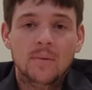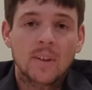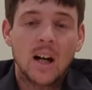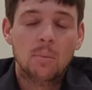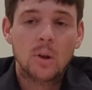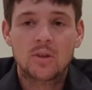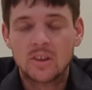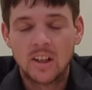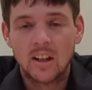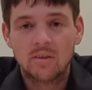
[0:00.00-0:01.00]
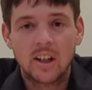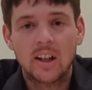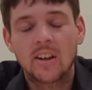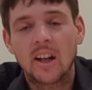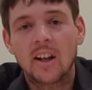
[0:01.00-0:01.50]
I'm personally not a fan
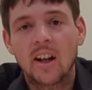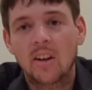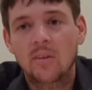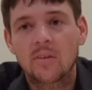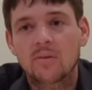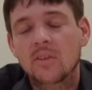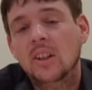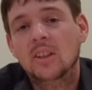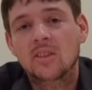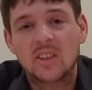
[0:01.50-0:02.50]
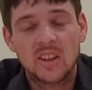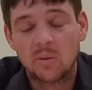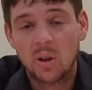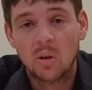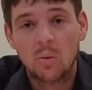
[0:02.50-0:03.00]
of that. I don't think there's
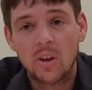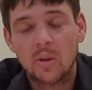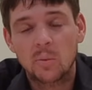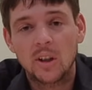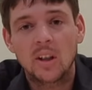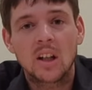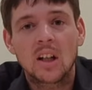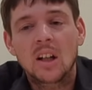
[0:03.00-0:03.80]
anything wrong with it, but